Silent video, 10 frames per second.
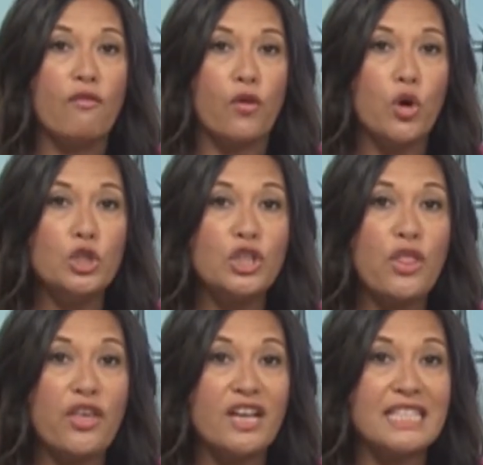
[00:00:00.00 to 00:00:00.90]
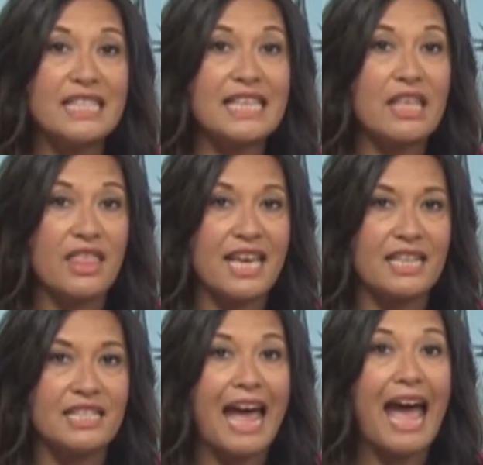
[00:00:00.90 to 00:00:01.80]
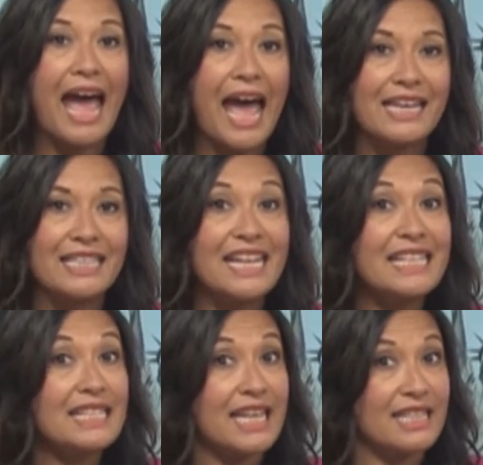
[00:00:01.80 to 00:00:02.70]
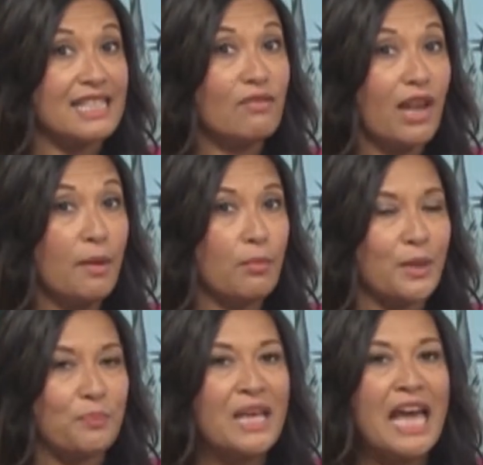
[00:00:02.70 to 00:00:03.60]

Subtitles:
430-seat theatre and an extensive library.